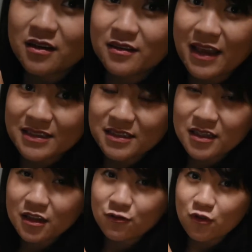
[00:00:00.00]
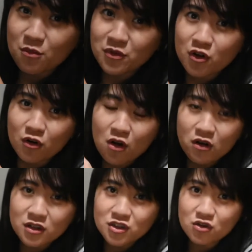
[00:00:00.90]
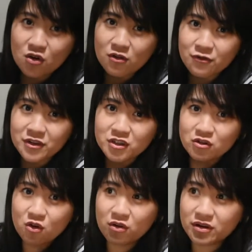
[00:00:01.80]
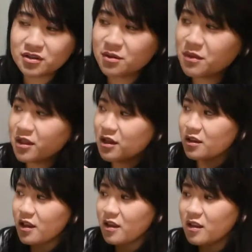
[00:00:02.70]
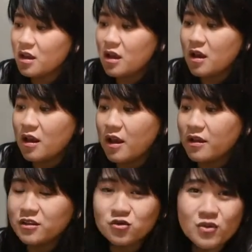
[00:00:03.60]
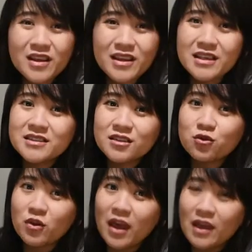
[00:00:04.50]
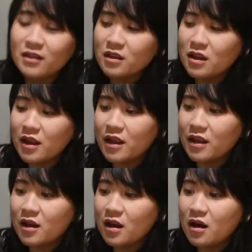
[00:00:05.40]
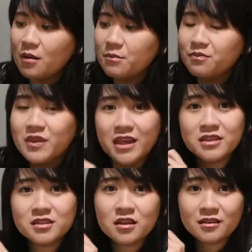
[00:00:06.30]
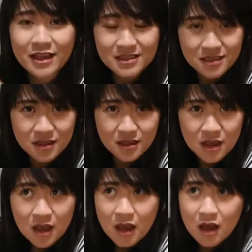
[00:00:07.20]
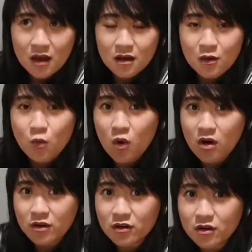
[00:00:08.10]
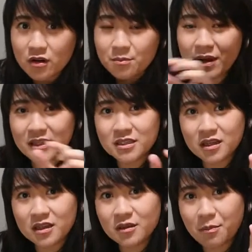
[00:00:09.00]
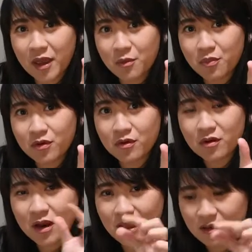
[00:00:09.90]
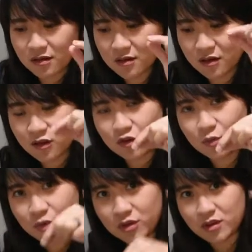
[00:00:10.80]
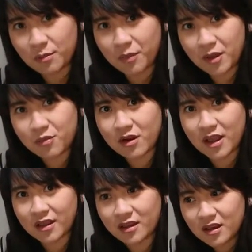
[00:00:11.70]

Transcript: testing kit from your local store, fish store, and something like that, and it's really easy to get. And there is a testing water, but it's in the paper, like you put the paper like